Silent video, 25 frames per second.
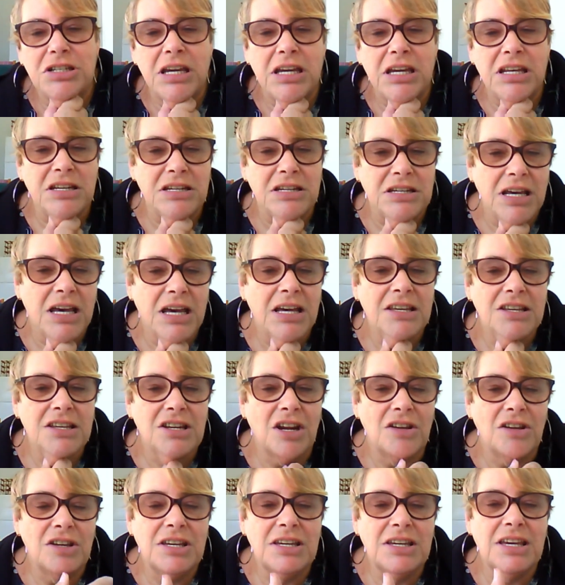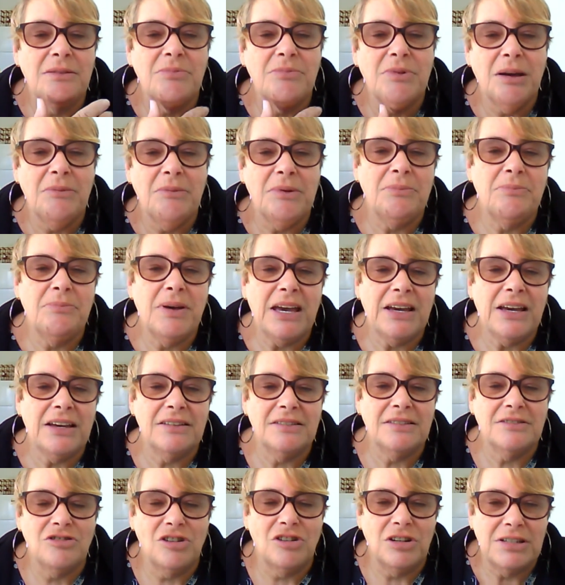And, you know, he kept coming back at
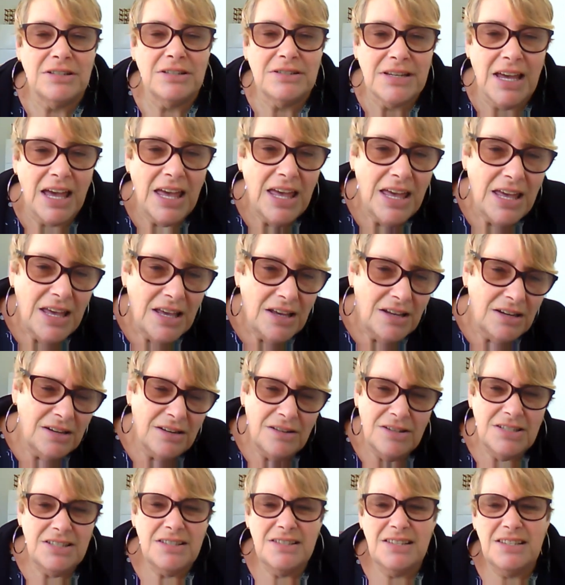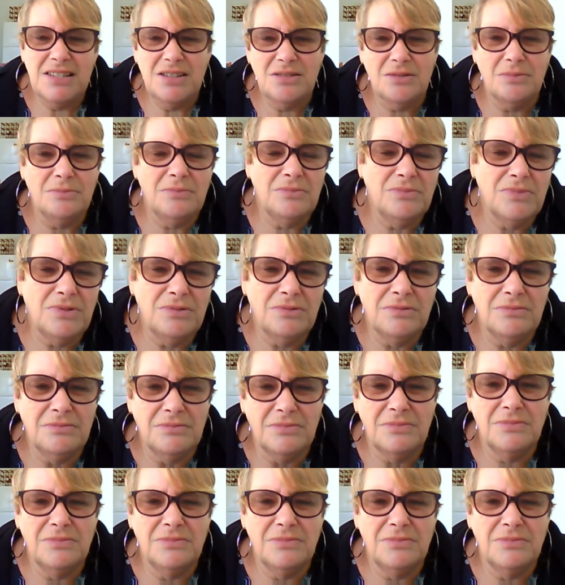trying to say, and I just said to him, well,